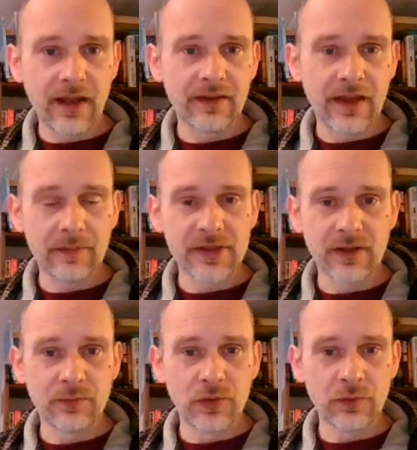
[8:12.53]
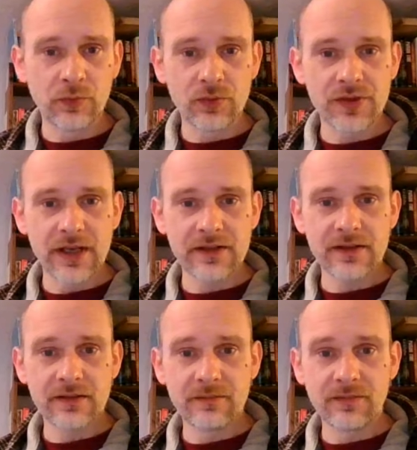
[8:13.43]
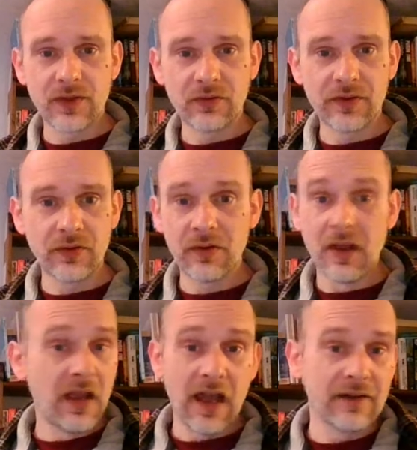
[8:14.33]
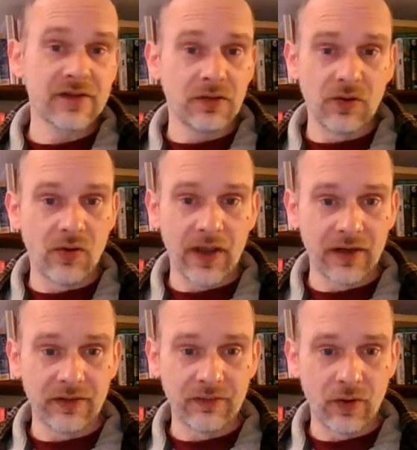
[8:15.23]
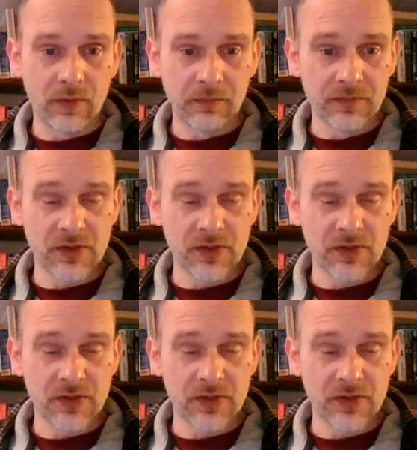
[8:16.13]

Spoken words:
the Amazon approval process to go through, and I've still not got anything from them.